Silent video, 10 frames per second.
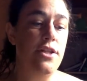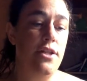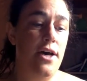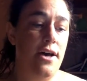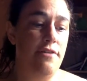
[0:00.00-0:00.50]

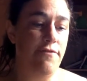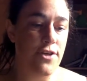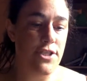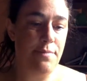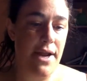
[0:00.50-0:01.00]
The
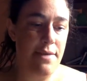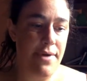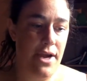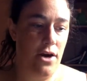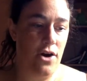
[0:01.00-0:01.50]
first body
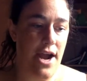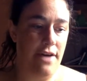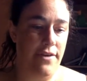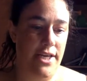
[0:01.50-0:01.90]
paragraph